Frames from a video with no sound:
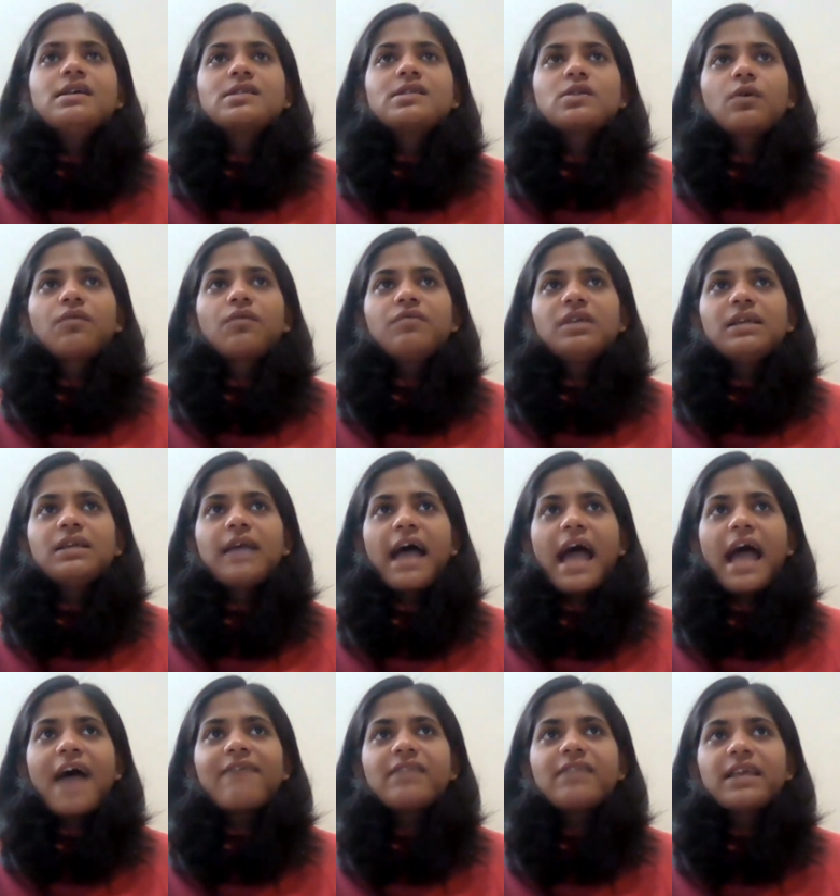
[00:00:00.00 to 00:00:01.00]
So we
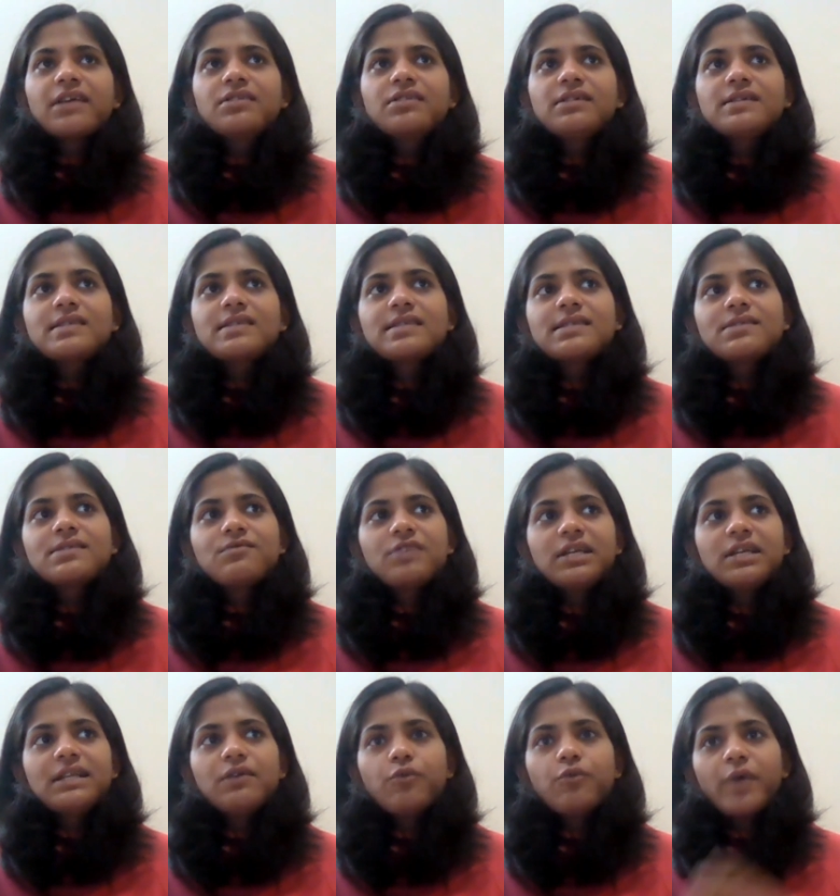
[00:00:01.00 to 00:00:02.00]
have like this
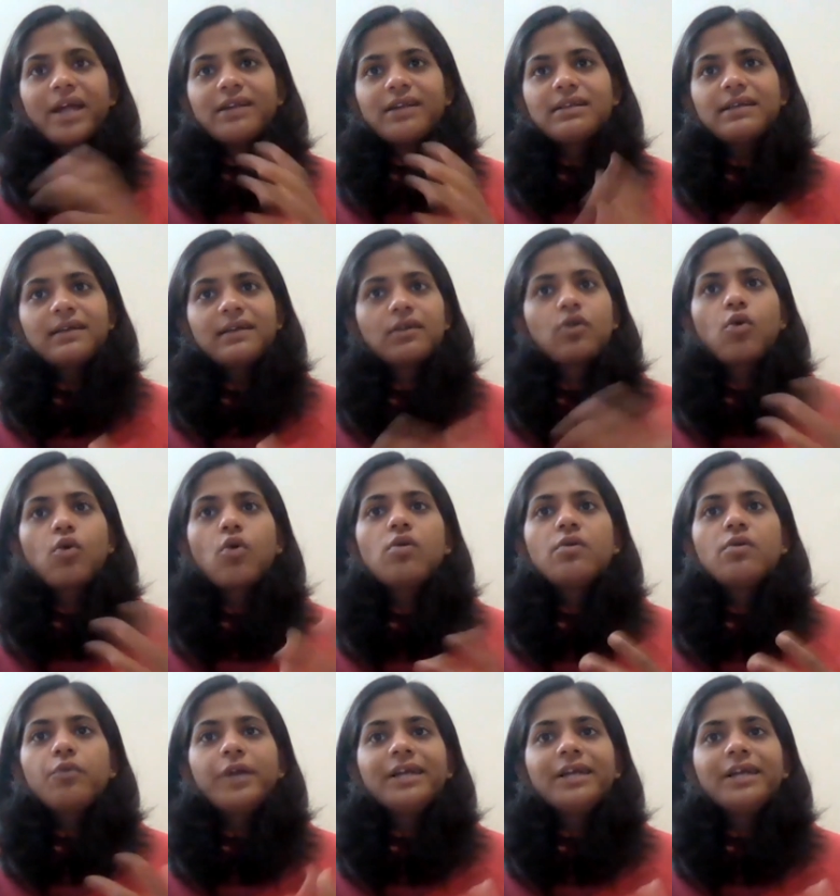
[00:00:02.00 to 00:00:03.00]
really wet and
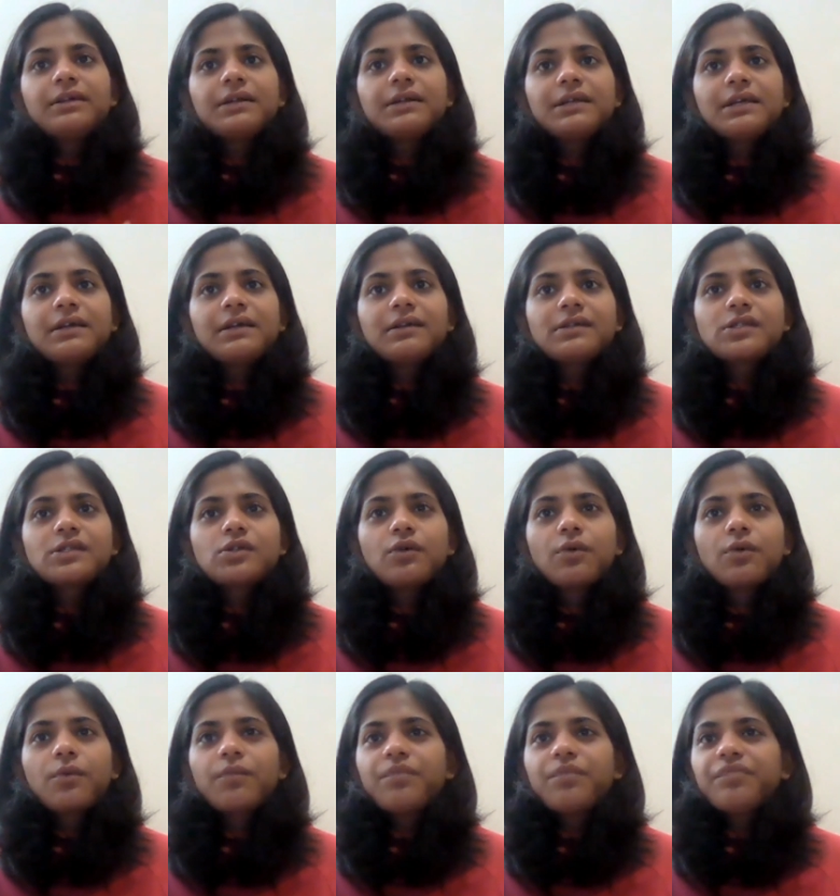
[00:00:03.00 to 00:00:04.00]
cold winter here.
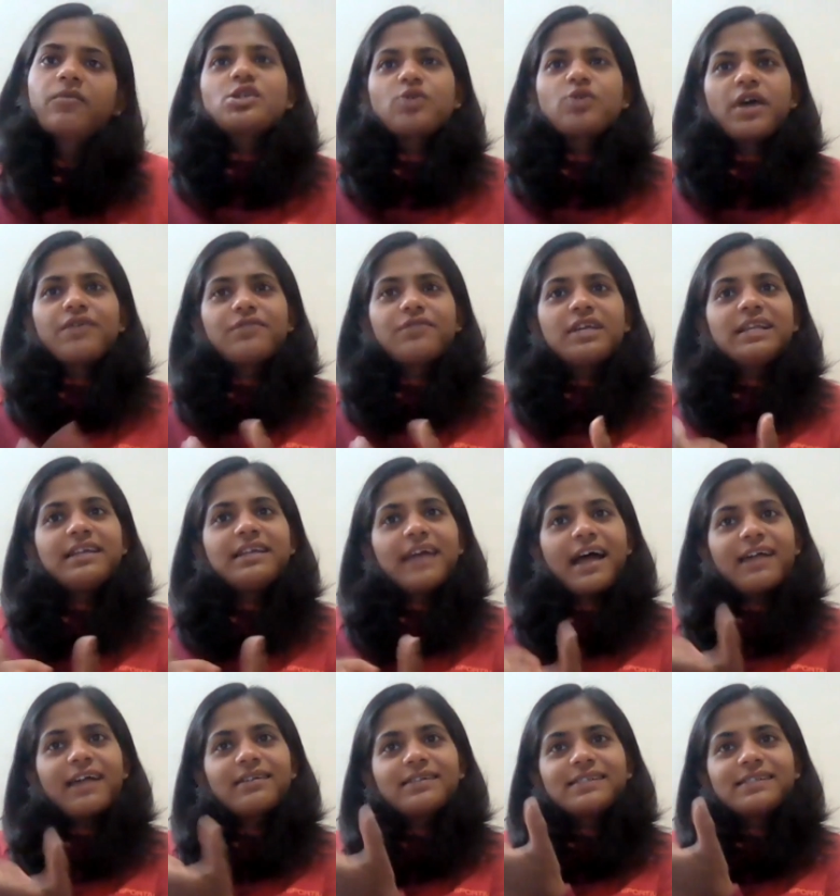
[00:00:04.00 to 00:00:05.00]
So I really
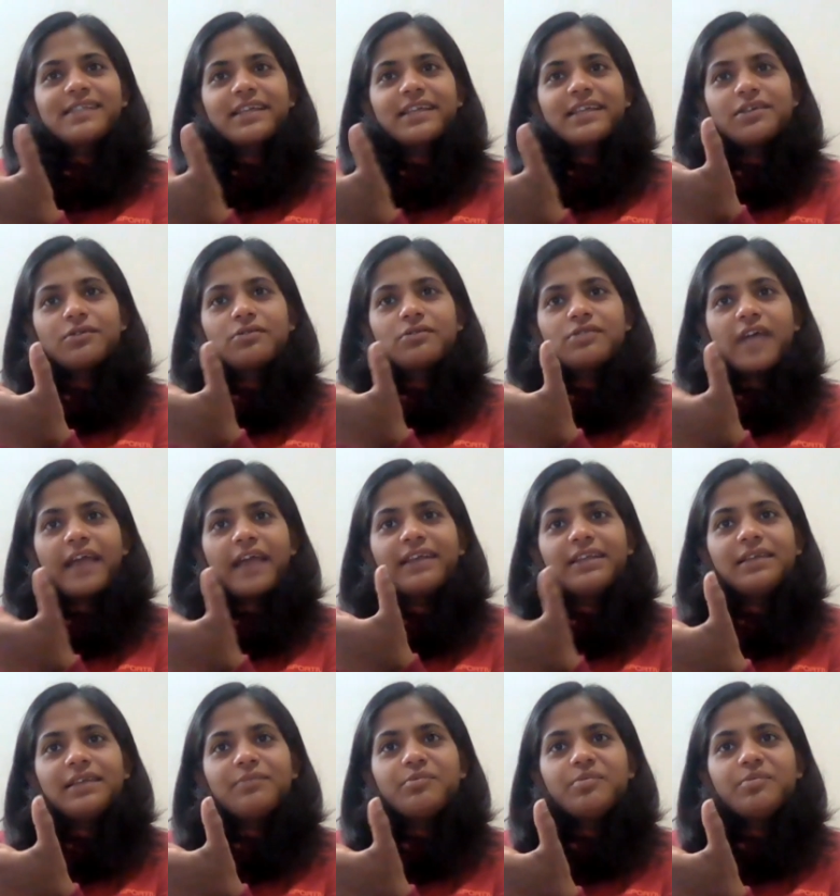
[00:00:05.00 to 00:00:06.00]
had this like
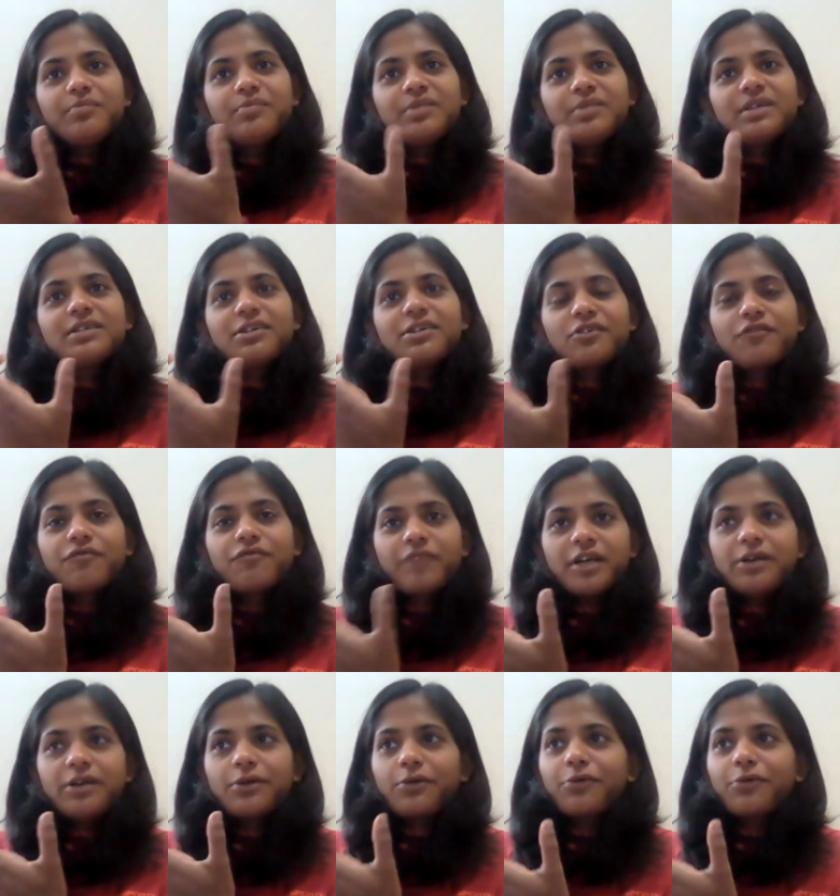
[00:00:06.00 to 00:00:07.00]
tiny period of
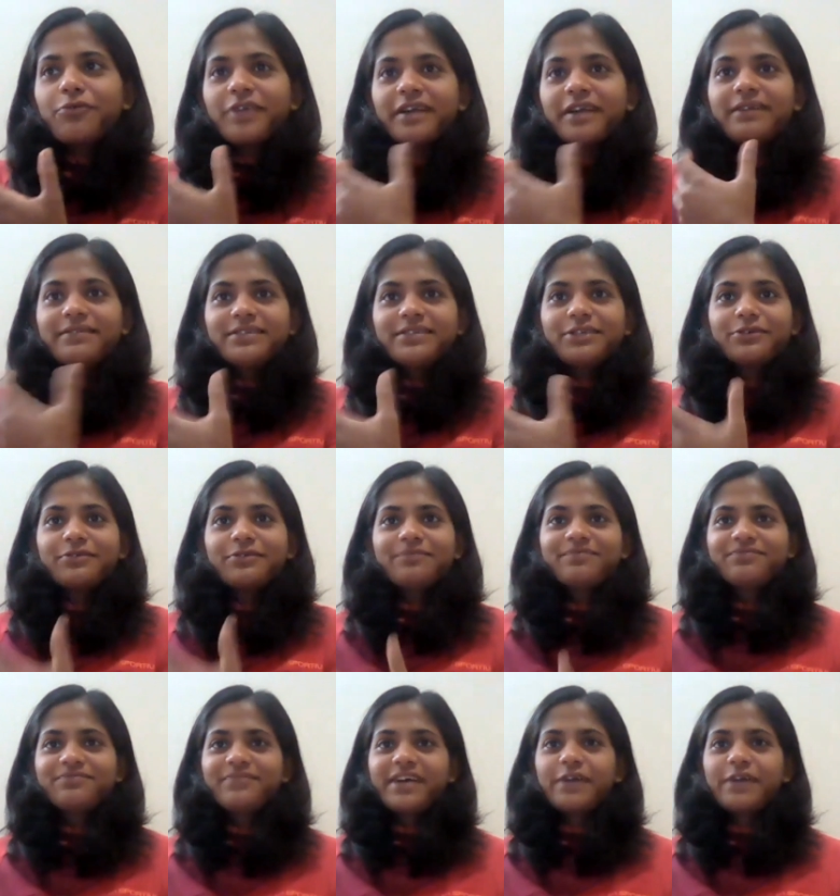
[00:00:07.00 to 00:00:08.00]
window where
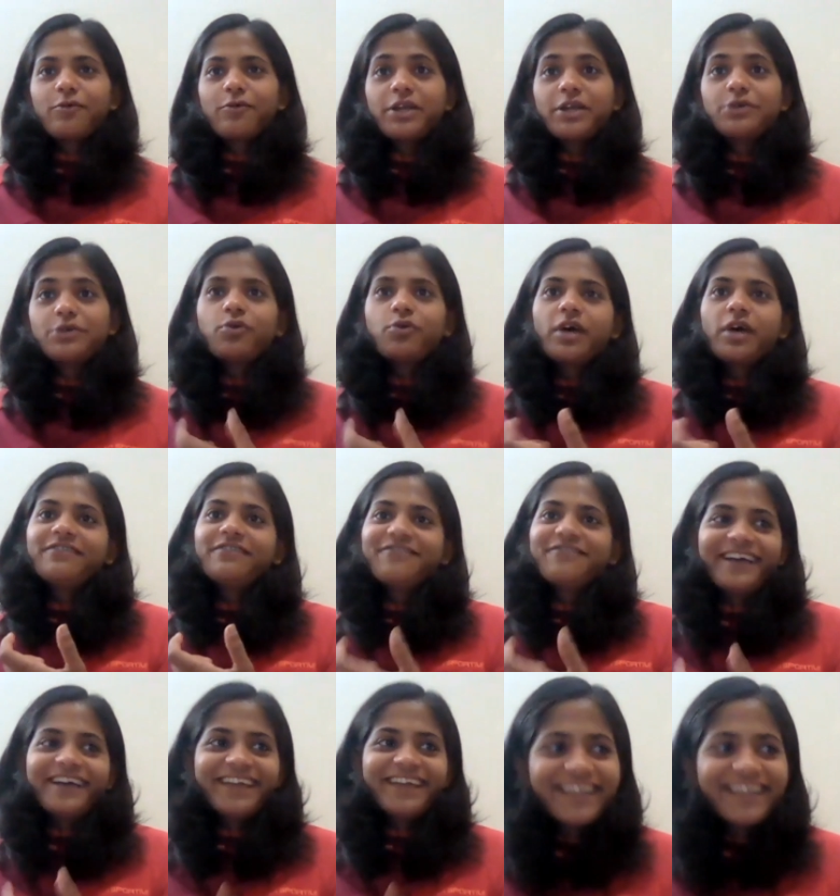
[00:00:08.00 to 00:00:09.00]
I wanted to
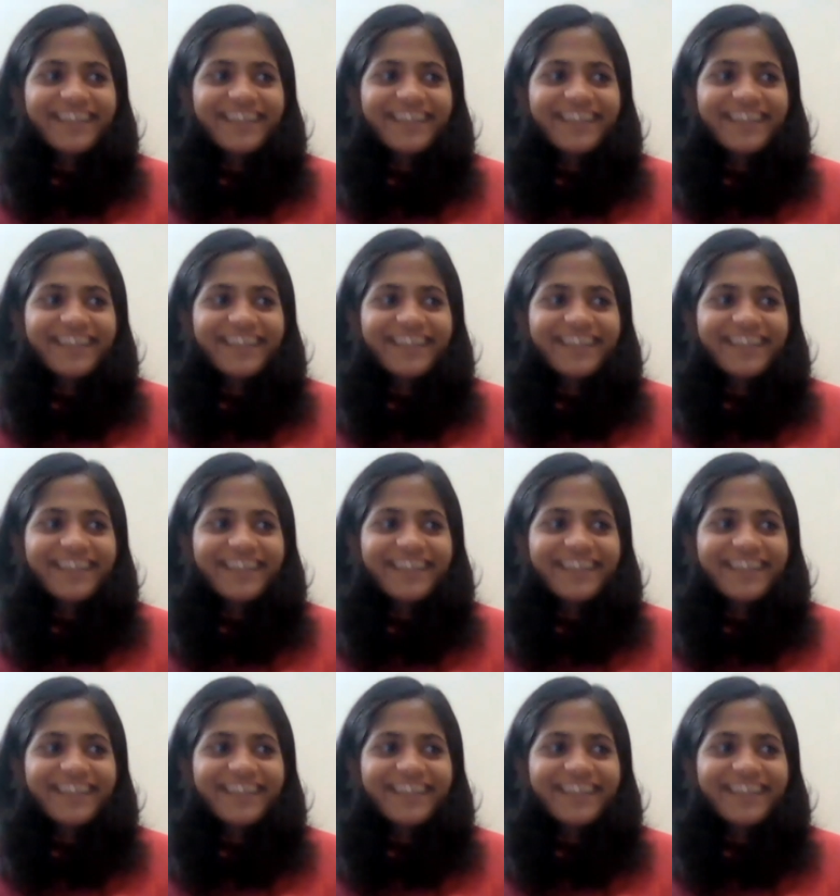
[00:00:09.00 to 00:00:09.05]
qualify.